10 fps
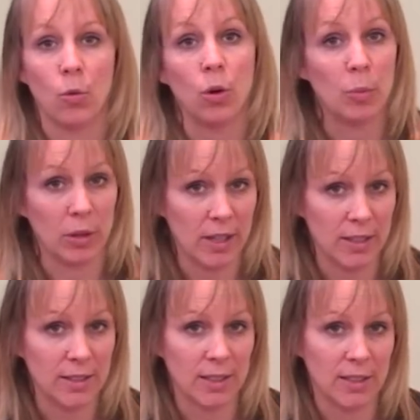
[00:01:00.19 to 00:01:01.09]
or
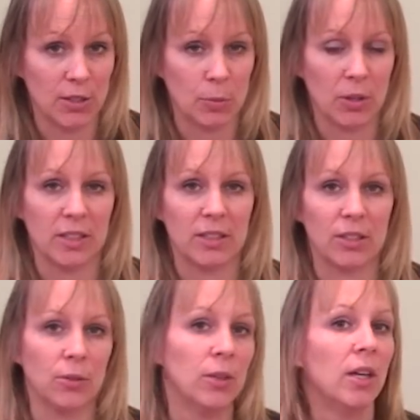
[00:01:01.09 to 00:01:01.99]
Pilates, I teach Pilates
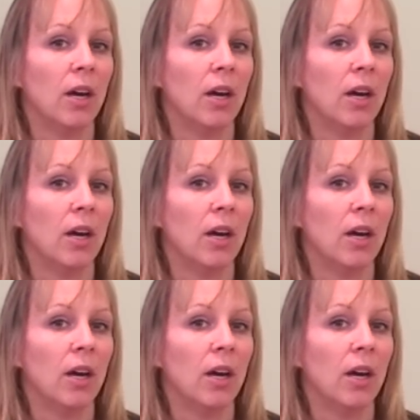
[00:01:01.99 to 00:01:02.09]
too,